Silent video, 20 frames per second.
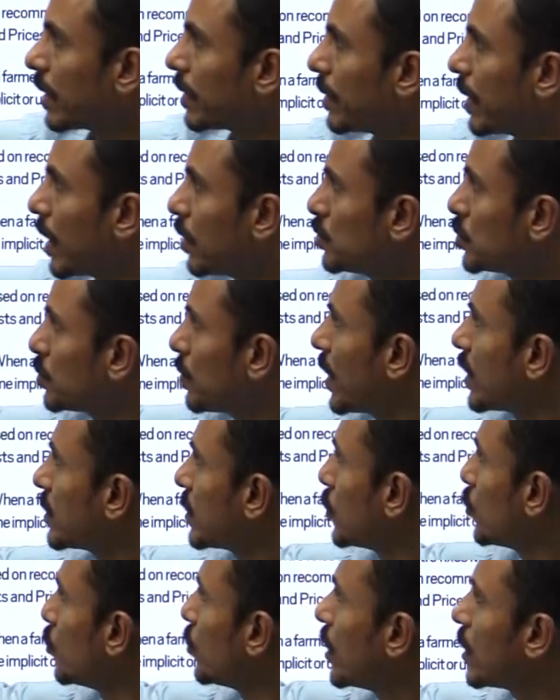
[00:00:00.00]
announced by
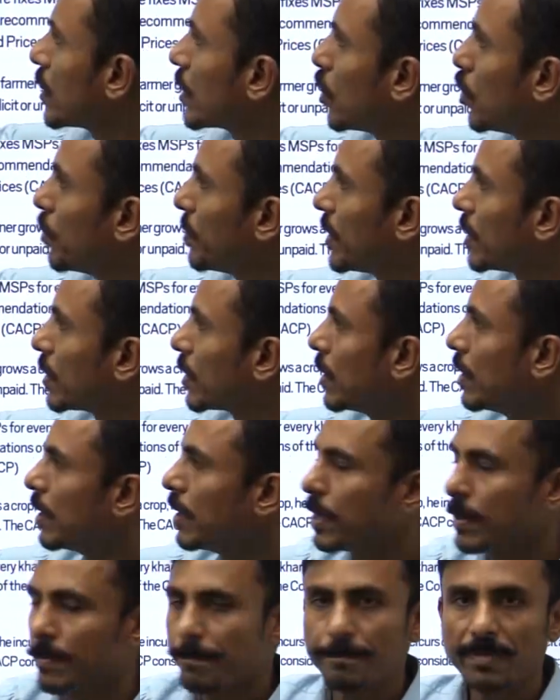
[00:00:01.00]
the union government,
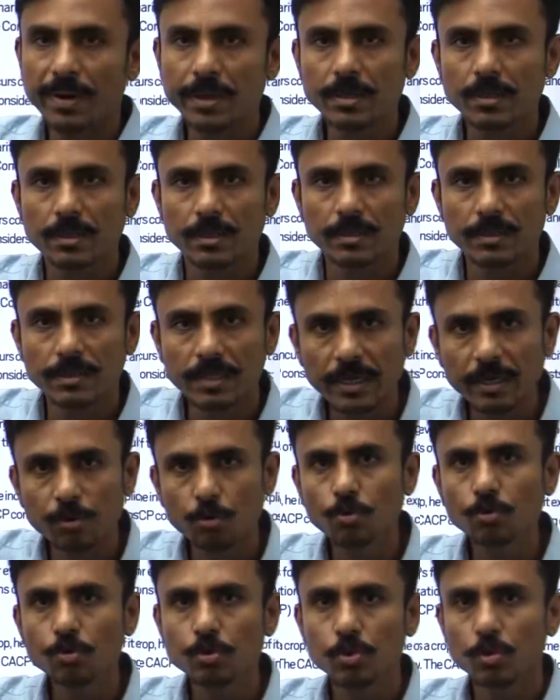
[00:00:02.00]
but they
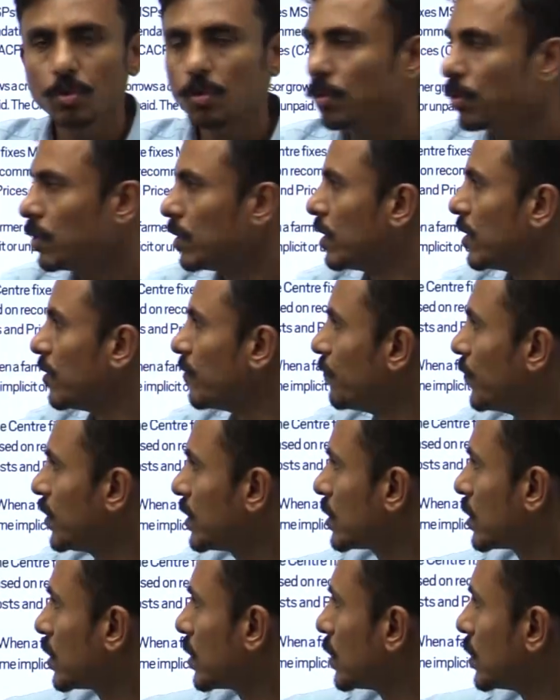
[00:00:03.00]
do so
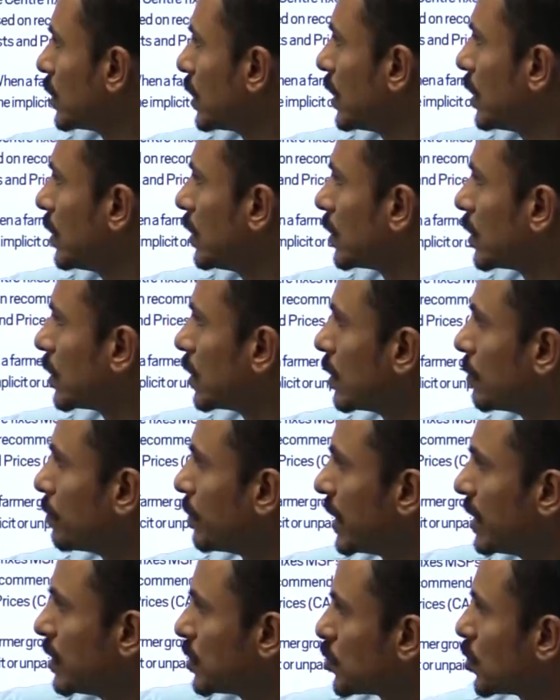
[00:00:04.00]

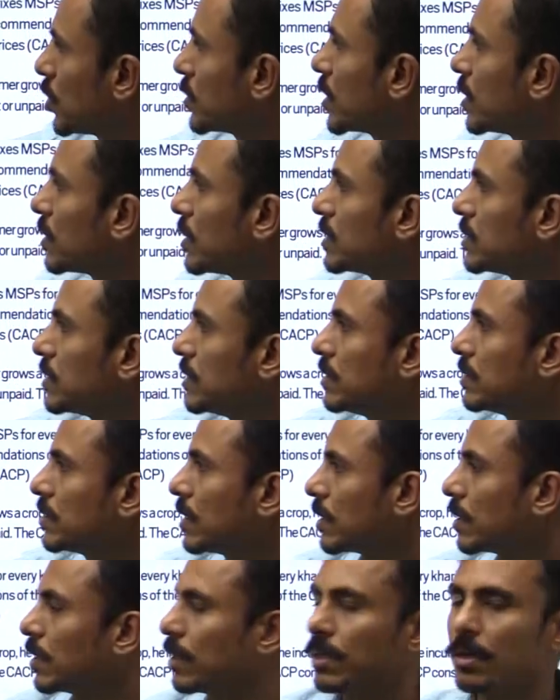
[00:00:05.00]
based on the
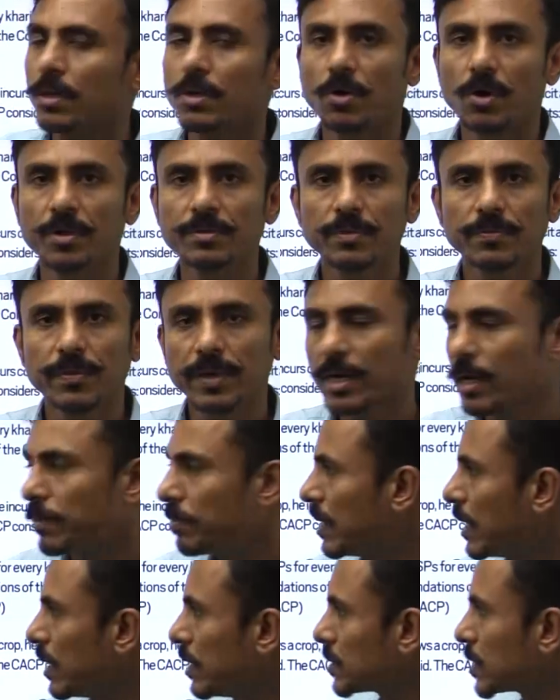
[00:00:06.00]
decision on the
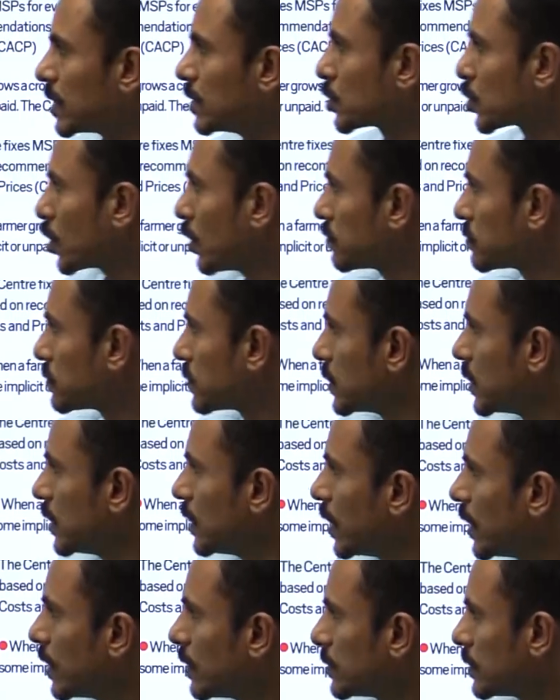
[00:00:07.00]
recommendations of
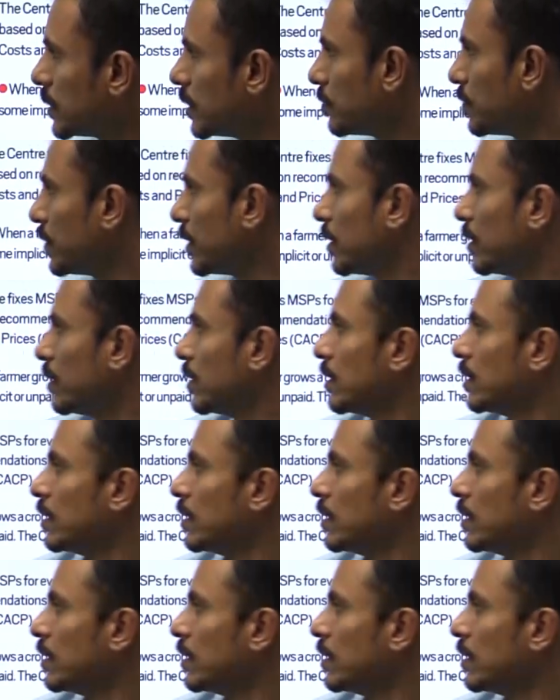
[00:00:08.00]
CACP,